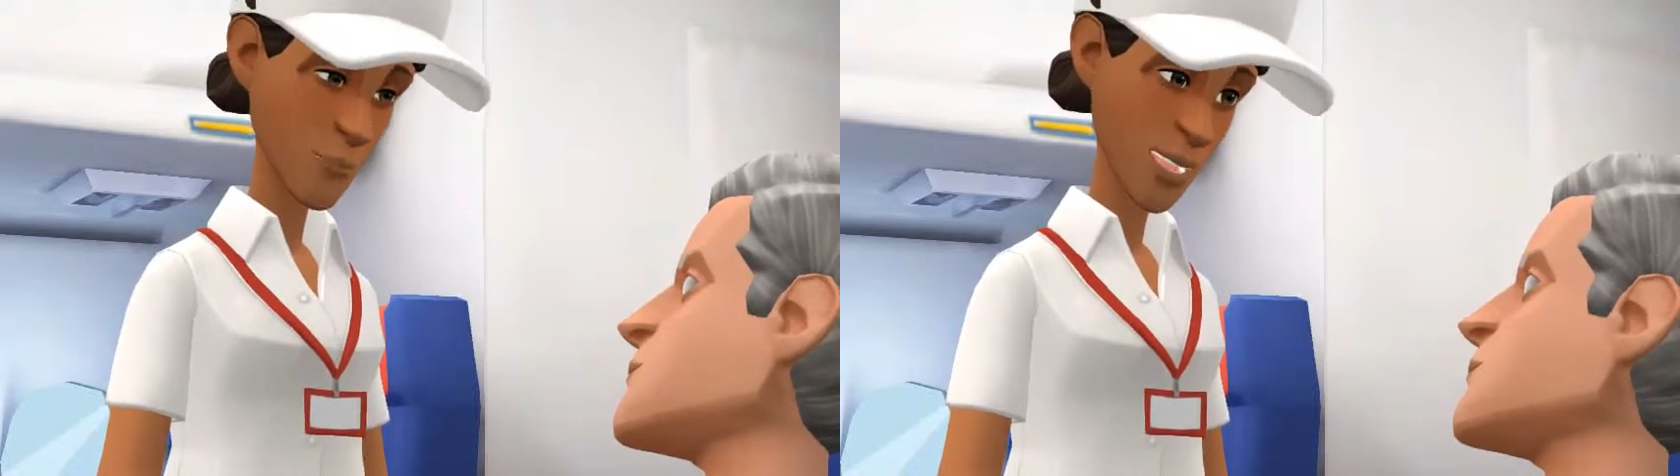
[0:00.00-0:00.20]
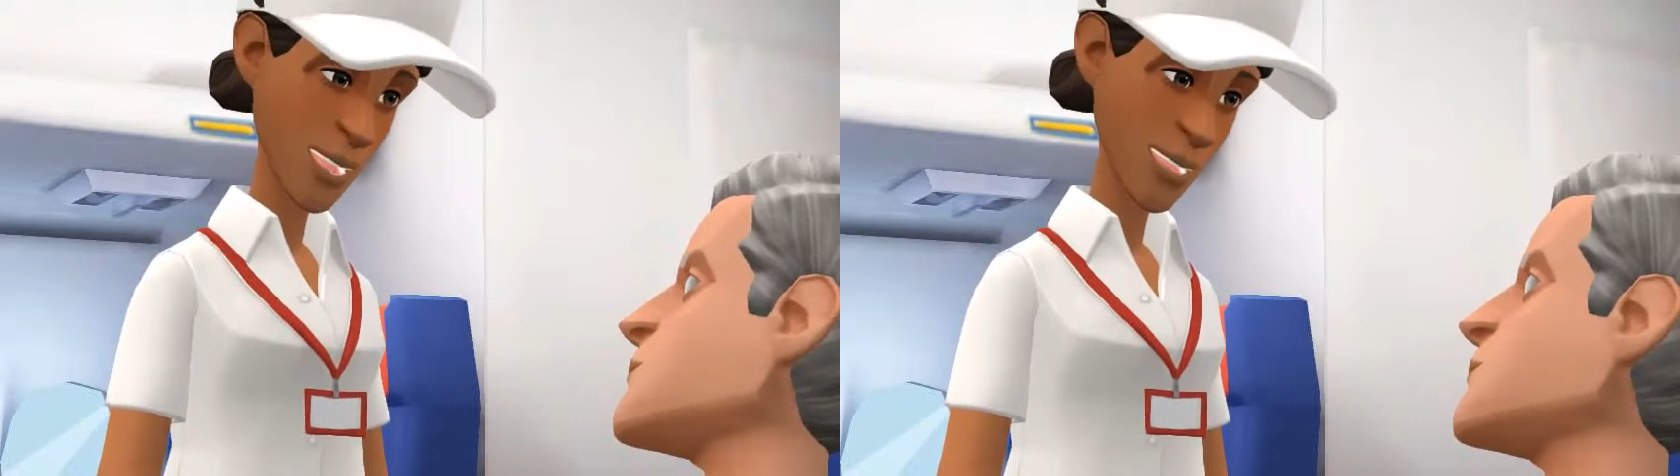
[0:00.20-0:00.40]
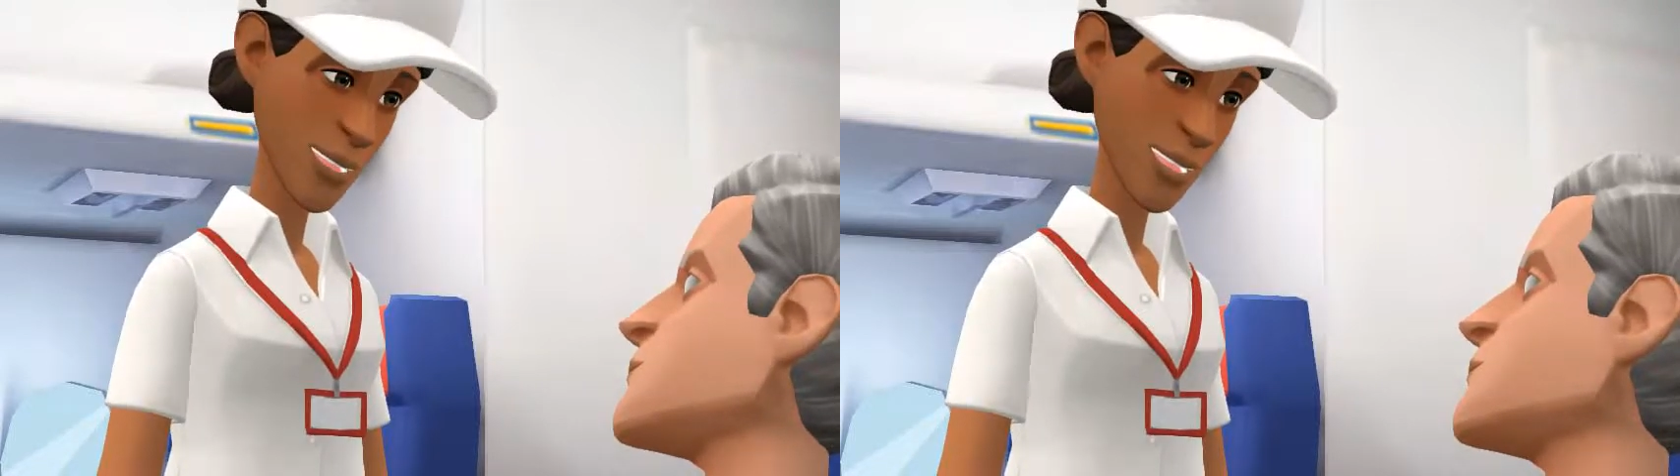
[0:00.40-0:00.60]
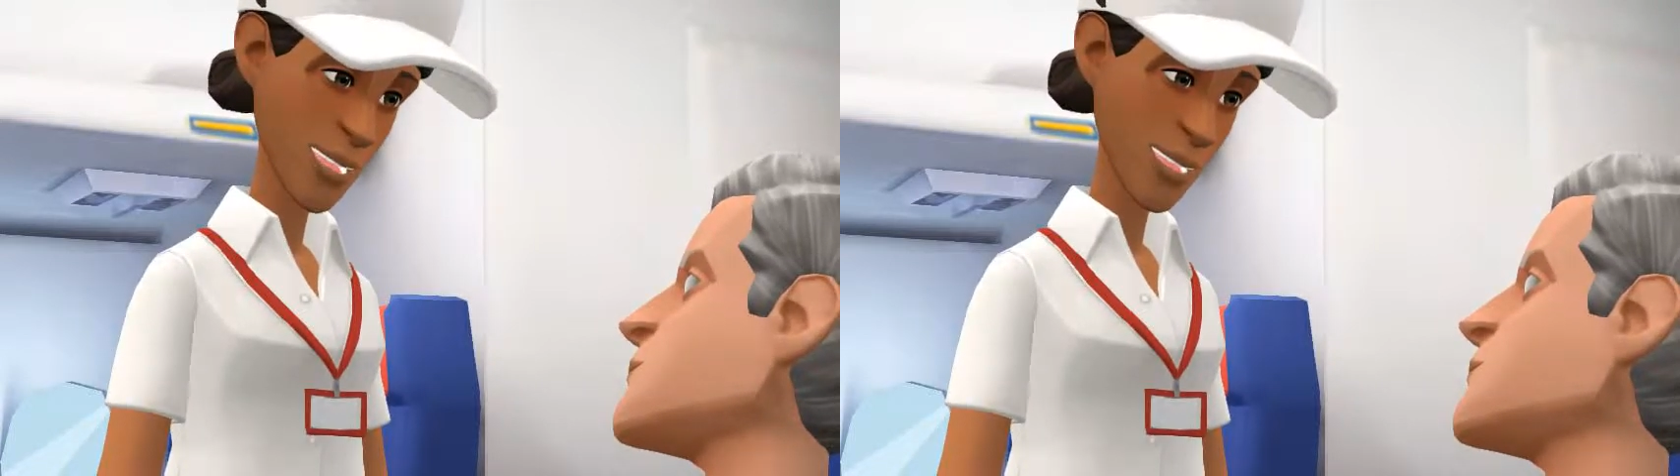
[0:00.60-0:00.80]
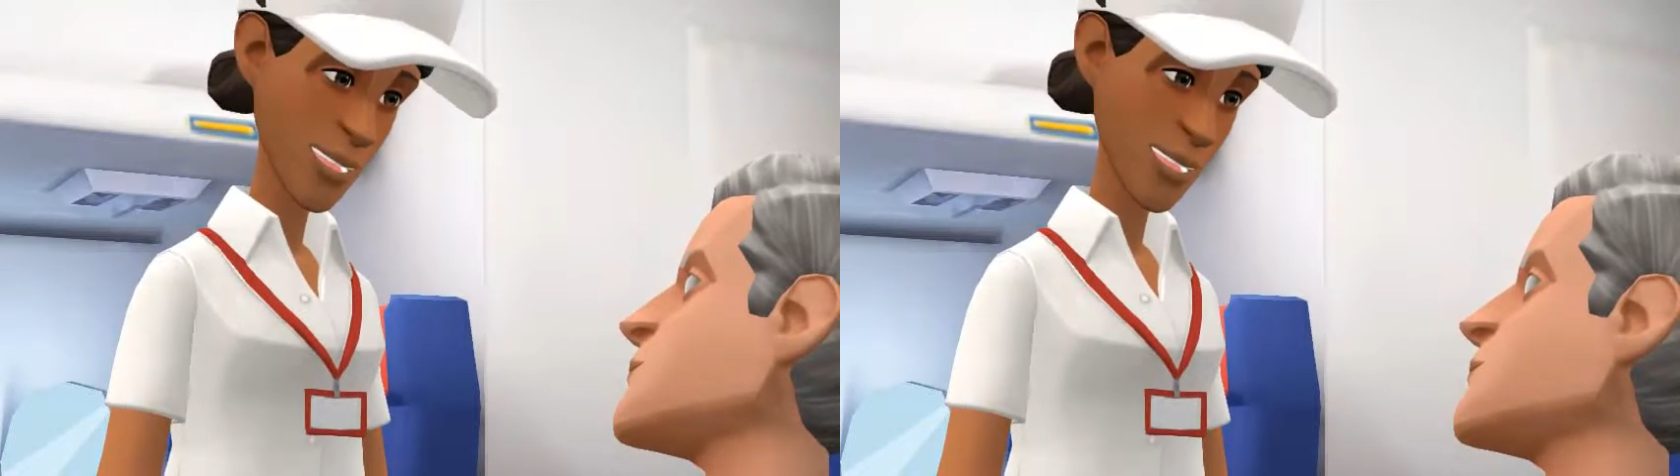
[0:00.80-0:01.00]
We put
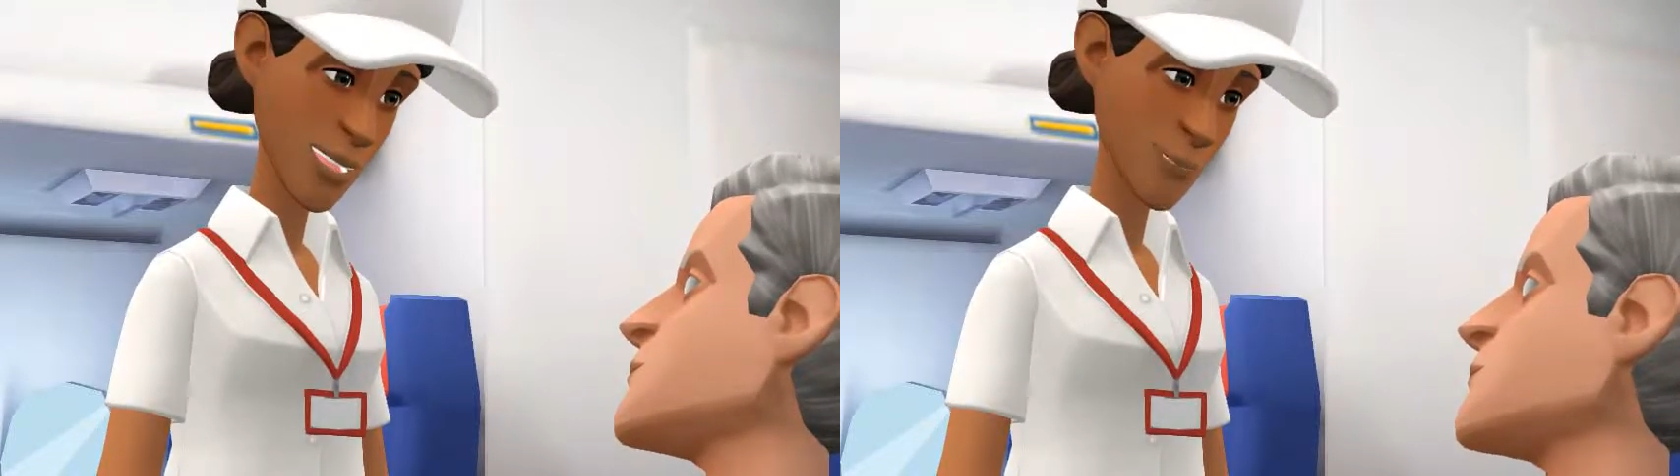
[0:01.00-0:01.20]
extra toilet